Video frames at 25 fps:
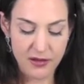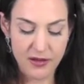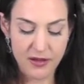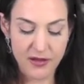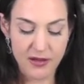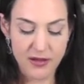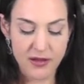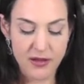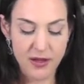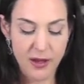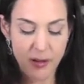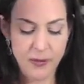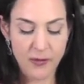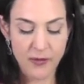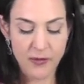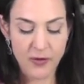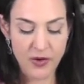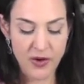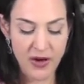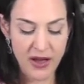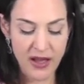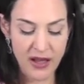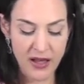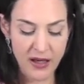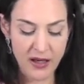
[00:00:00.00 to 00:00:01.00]
On the top of
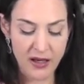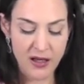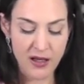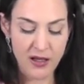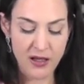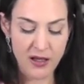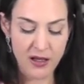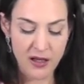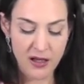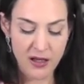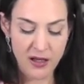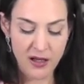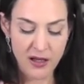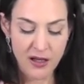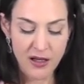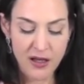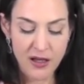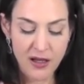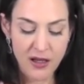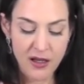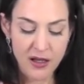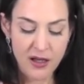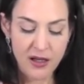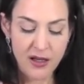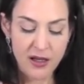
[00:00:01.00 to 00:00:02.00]
your head.
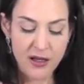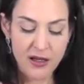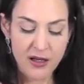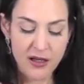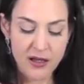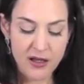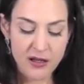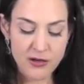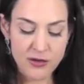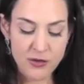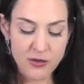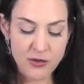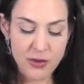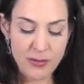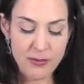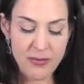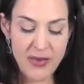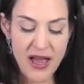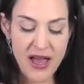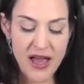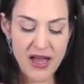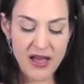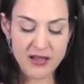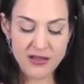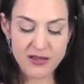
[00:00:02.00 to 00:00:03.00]
Can you
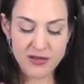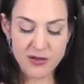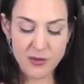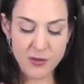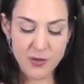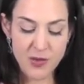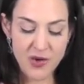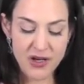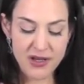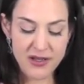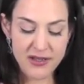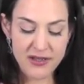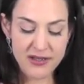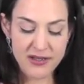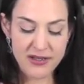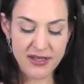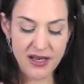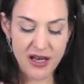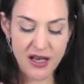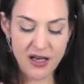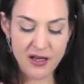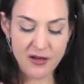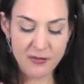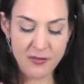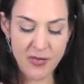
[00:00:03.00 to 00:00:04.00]
imagine what a
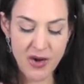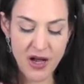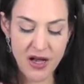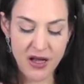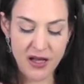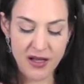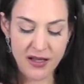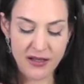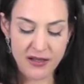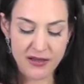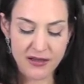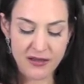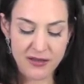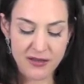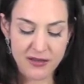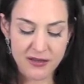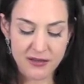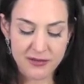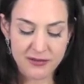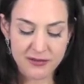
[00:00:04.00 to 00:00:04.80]
state of mind